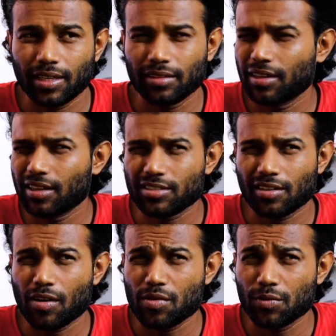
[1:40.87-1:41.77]
I think it's
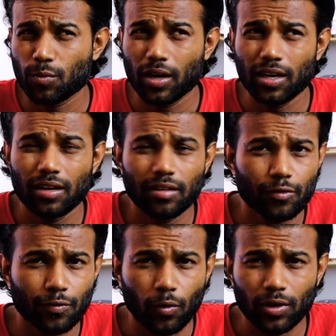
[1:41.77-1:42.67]
around
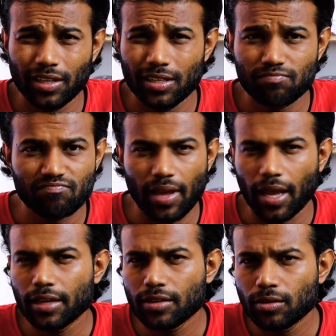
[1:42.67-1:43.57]

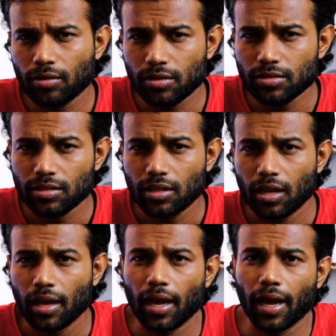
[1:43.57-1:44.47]
148 euros
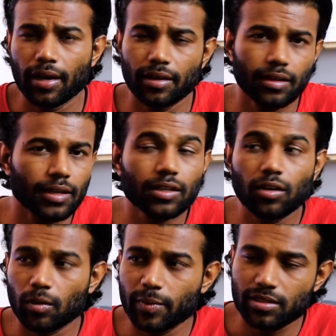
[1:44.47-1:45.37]
and it
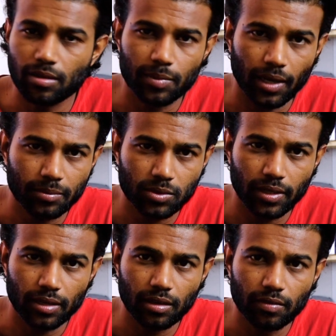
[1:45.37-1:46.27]
got me some time to
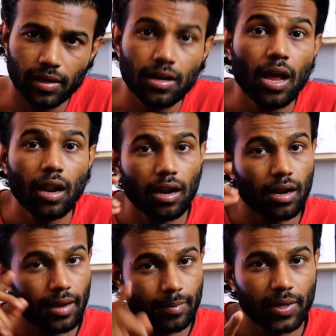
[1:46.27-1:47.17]
get delivered.
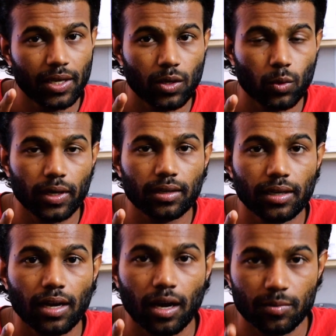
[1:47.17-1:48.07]
Let me
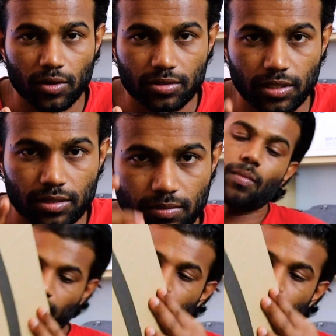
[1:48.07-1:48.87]
quickly unbox this.